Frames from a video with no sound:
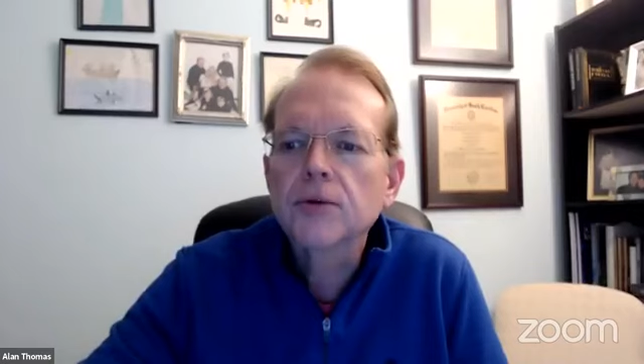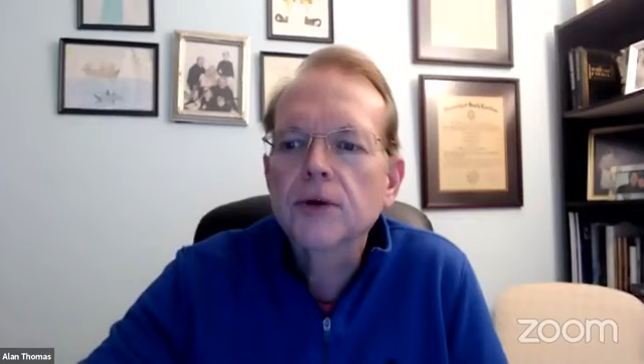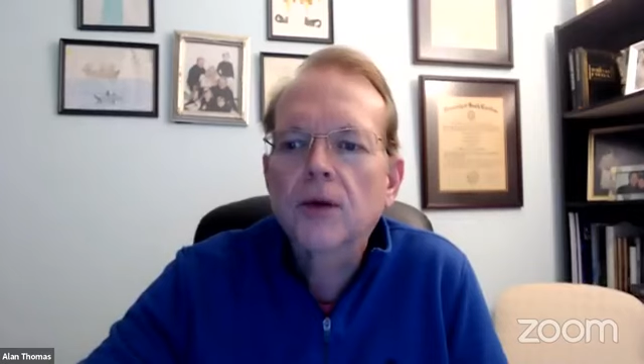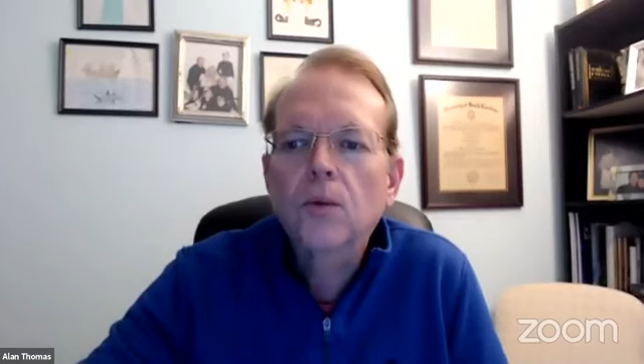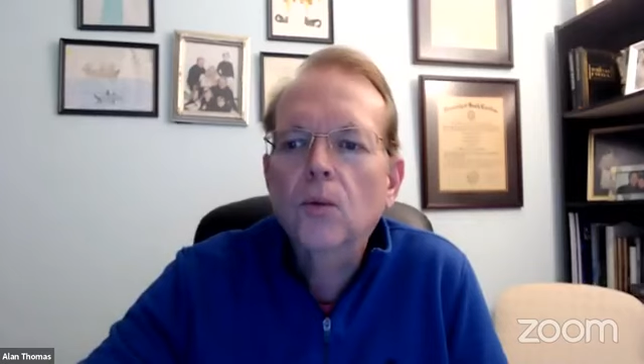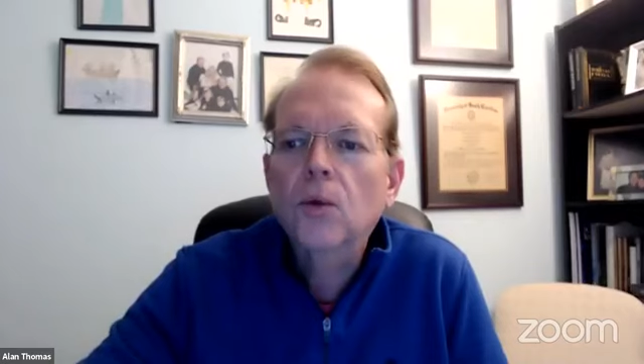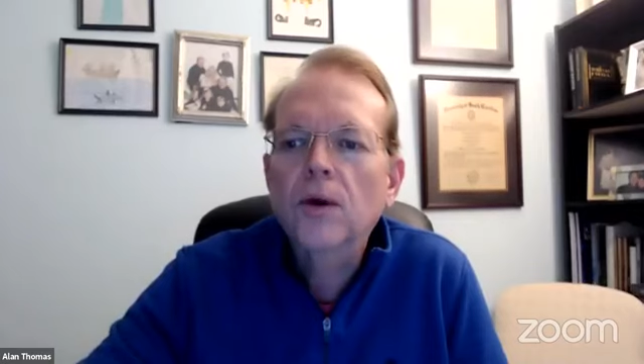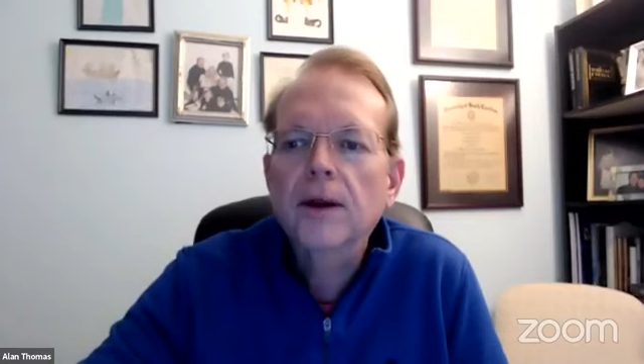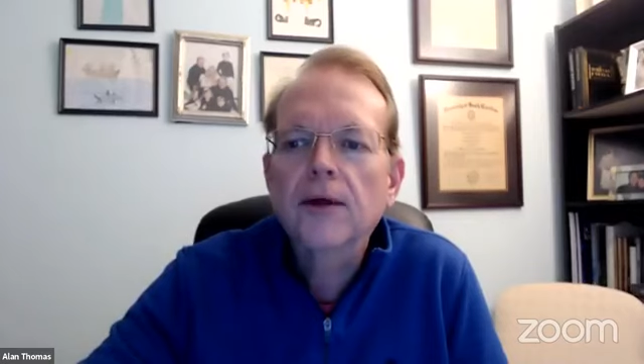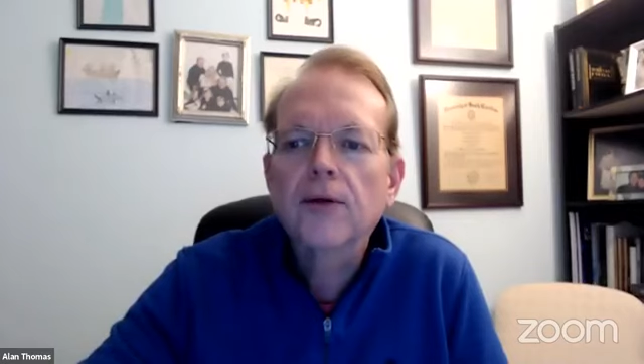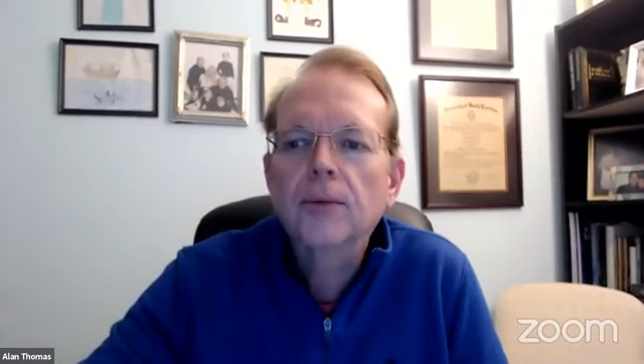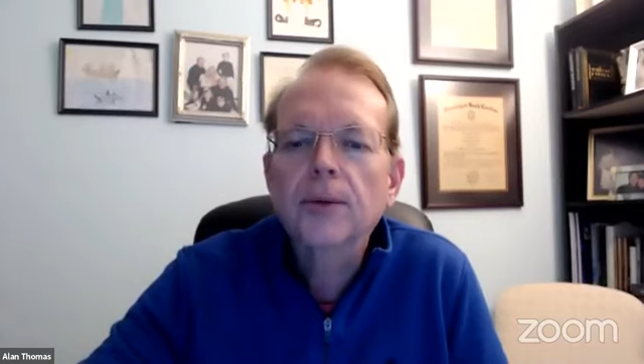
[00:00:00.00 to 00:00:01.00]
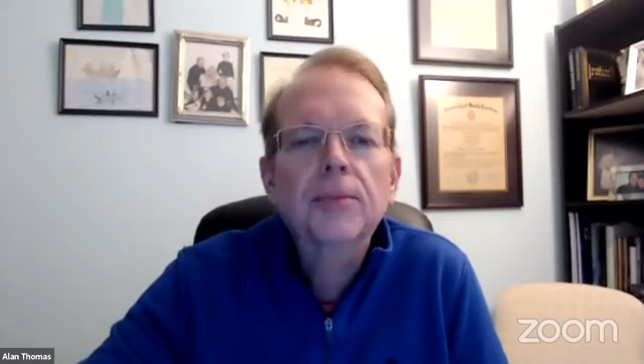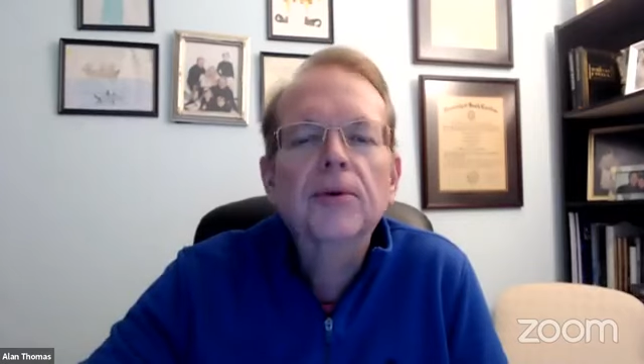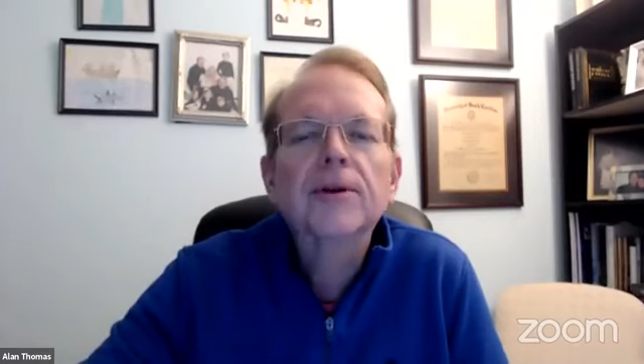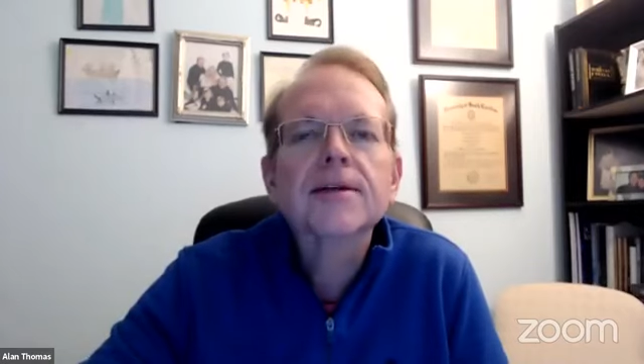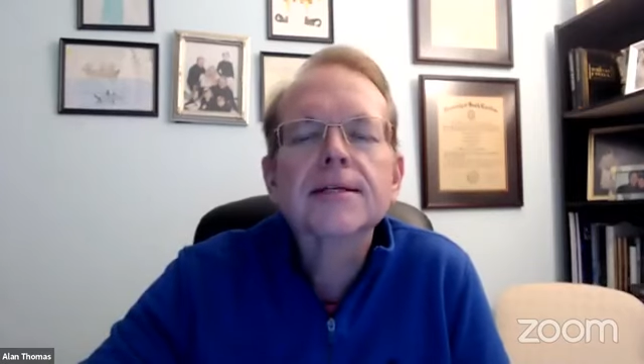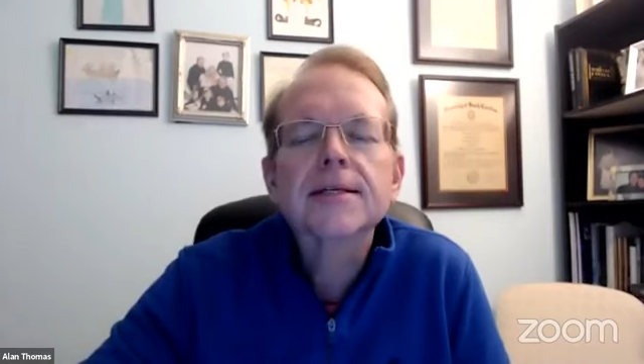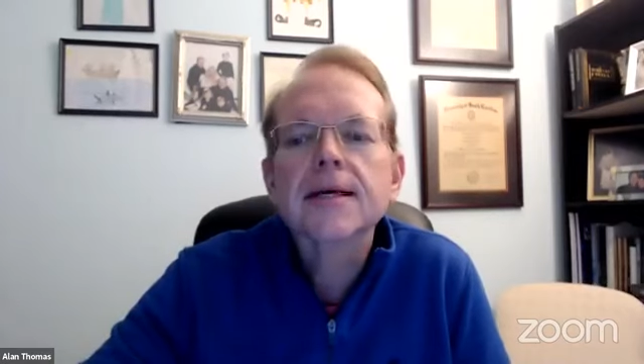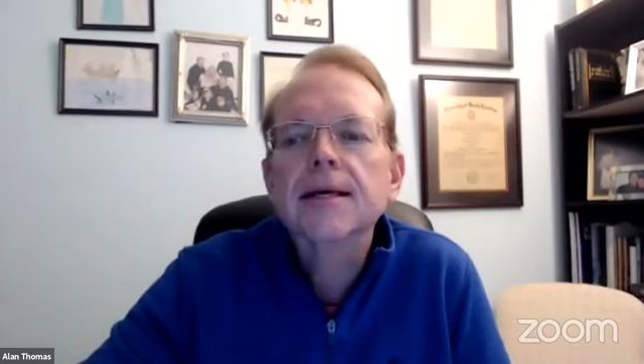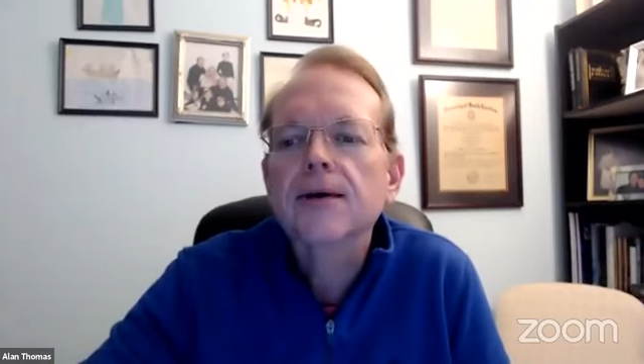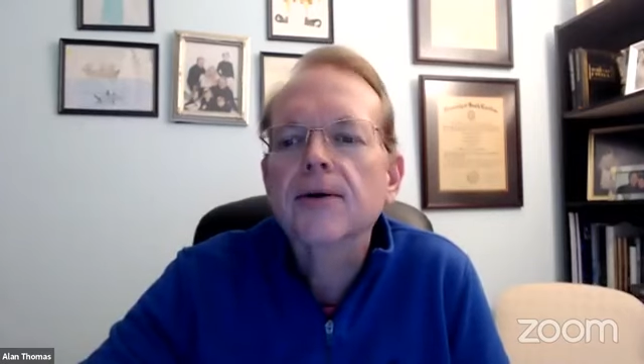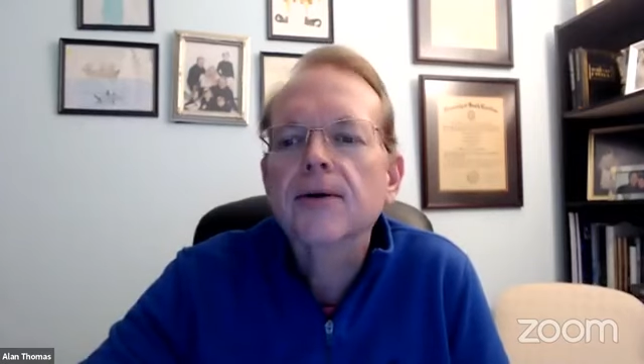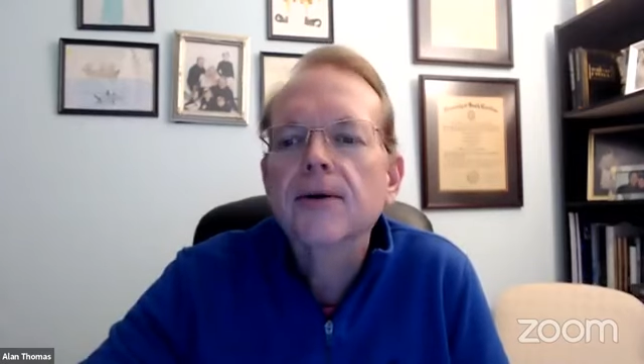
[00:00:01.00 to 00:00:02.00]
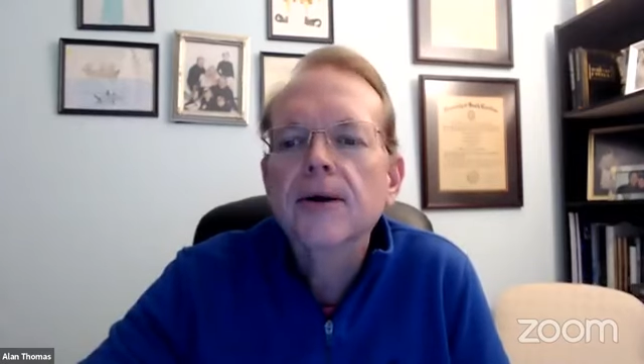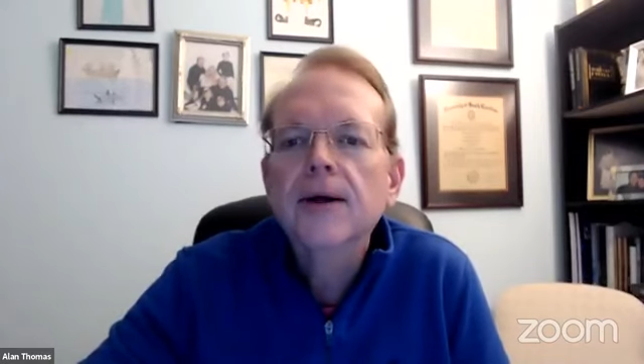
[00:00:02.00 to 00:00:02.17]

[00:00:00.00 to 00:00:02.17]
don't want other people to see you.